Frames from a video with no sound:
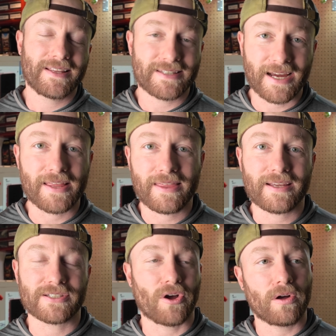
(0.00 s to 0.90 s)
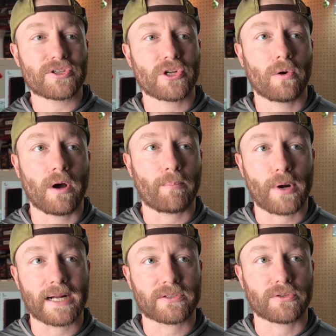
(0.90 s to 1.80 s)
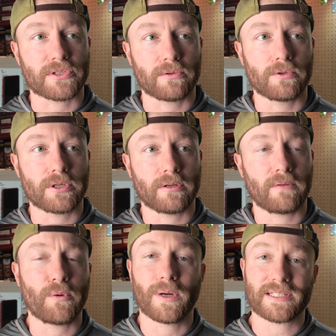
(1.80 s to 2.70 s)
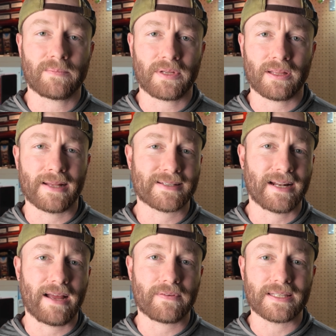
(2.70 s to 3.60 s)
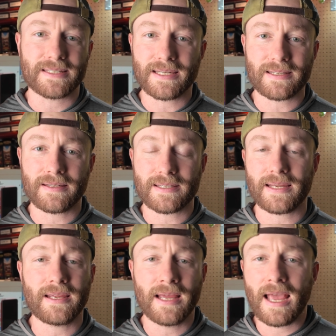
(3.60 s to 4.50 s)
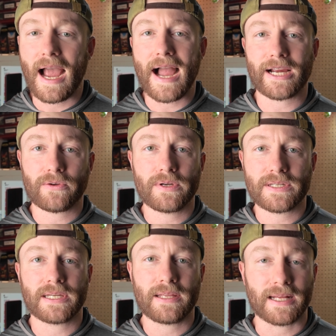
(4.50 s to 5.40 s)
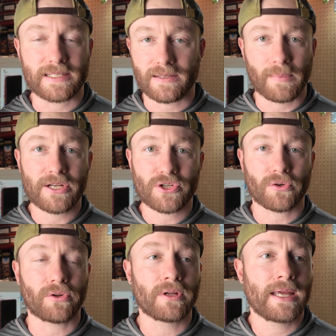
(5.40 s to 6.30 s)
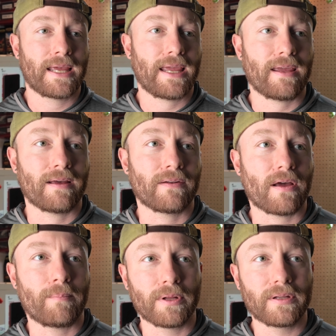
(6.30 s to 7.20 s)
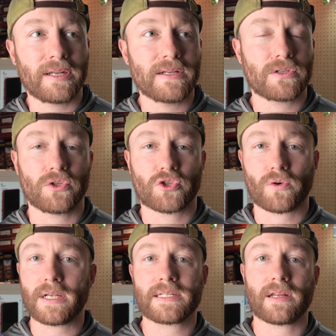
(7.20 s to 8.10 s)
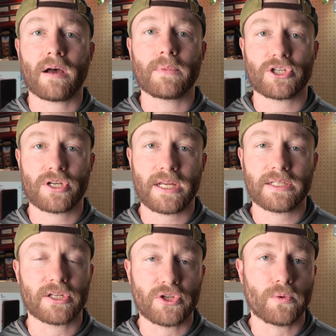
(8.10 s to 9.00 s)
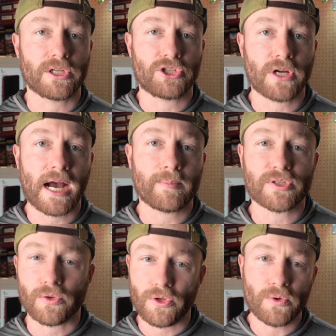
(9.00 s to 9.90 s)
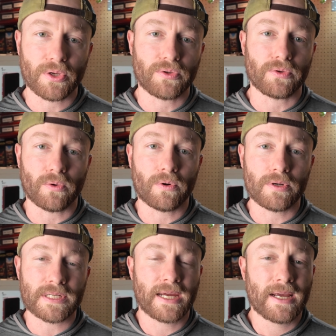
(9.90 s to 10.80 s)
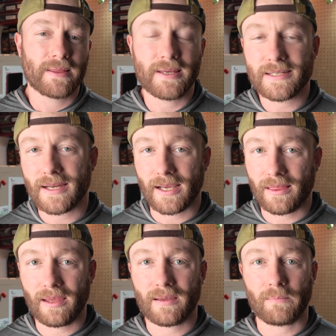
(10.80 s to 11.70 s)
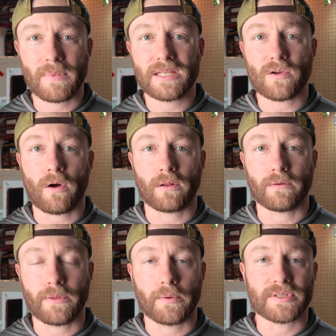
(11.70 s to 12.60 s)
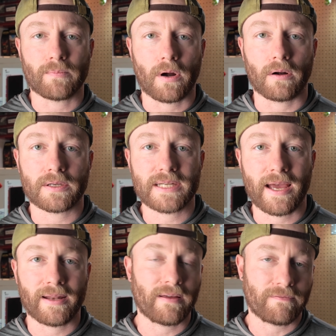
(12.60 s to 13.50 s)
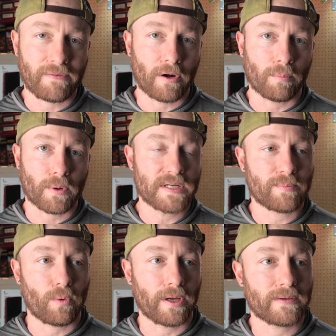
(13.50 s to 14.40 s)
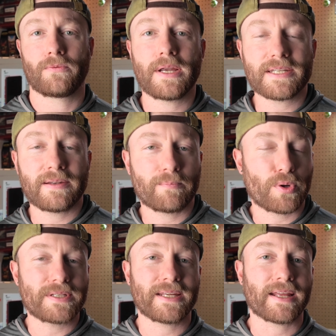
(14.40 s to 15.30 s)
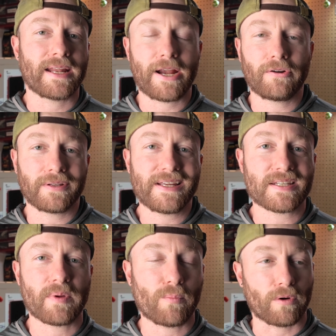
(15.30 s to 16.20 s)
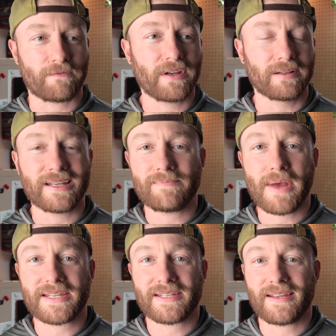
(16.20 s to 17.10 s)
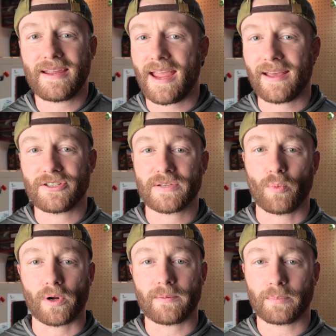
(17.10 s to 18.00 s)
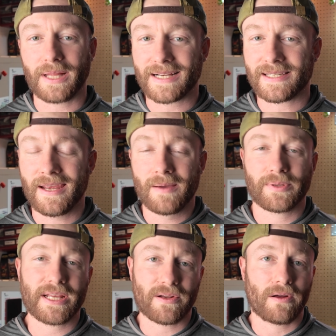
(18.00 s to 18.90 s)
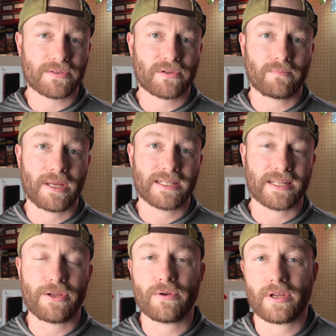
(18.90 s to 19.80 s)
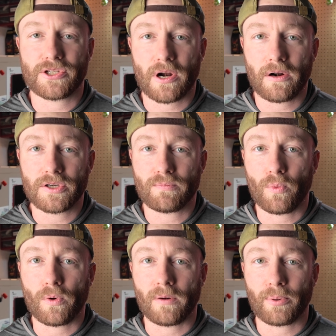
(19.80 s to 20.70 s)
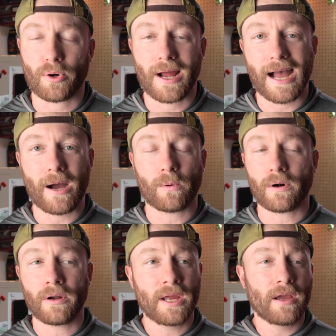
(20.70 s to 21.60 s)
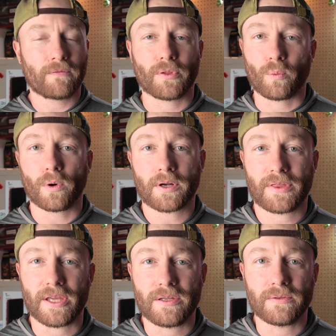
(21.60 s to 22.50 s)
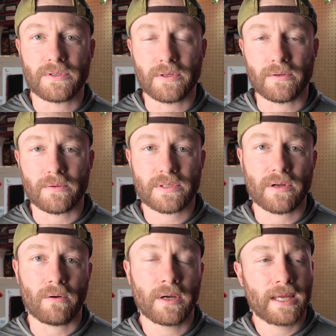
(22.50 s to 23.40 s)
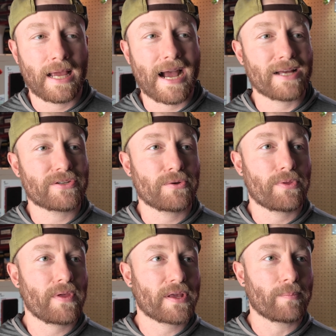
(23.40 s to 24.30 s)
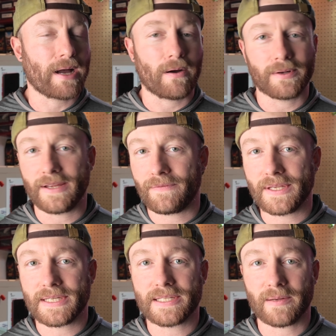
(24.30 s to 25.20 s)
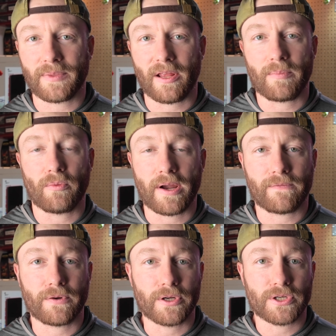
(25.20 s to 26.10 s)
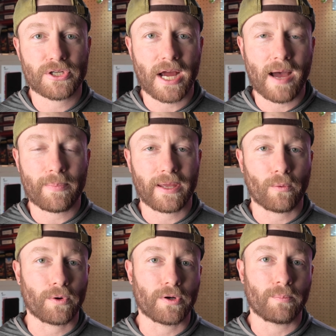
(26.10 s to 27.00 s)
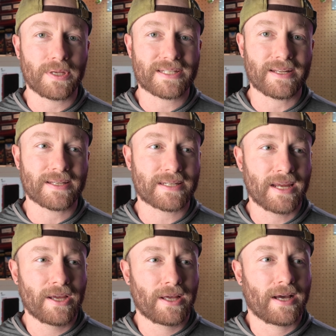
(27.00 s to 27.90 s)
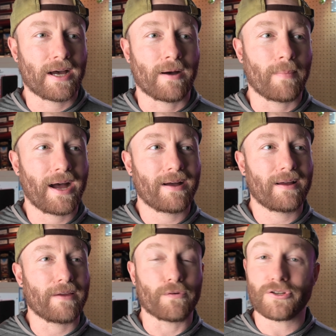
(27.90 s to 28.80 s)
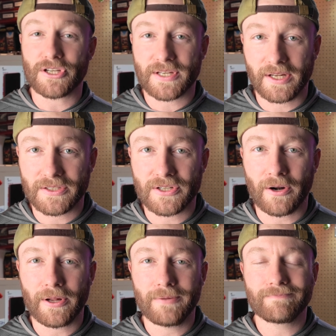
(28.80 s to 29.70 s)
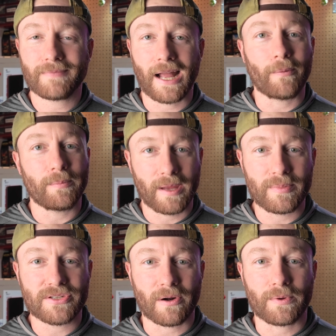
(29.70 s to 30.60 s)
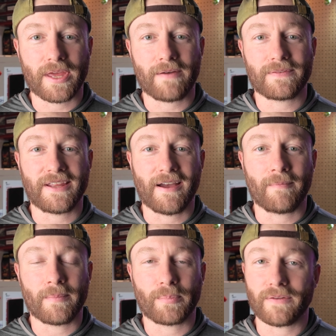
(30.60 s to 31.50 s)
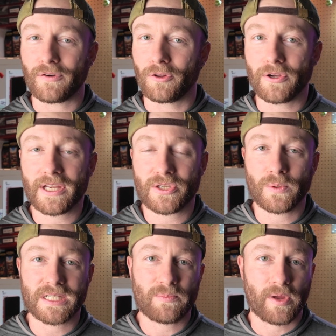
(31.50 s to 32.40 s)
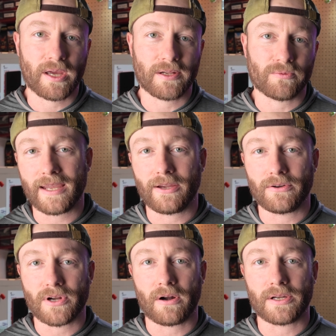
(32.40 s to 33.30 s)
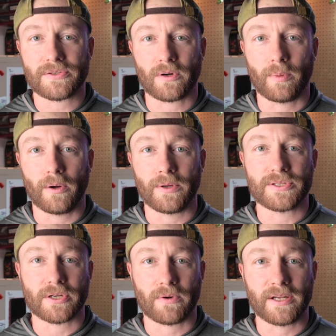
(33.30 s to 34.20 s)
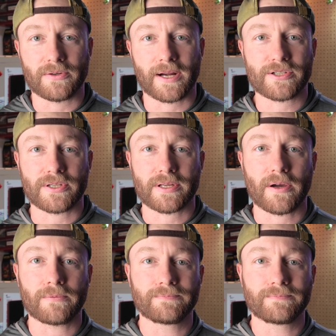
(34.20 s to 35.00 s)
this I think is also a practical solution. If you want something that's going to have consistency, accuracy, that's dimensional, and ability to trust a machine to do its job so you can do yours, this I think meets all of those marks at a fair price point. Resin printing inherently is a bit more fiddly, messy, and just more complex, but that also means that you can charge more per hour for the work that you do. So as you think about if this is something that'd be right for your shop or your business, if you're just getting started, I would maybe start with FDM, but if you're looking to expand, HeyGears RS Turbo is a great direction to go.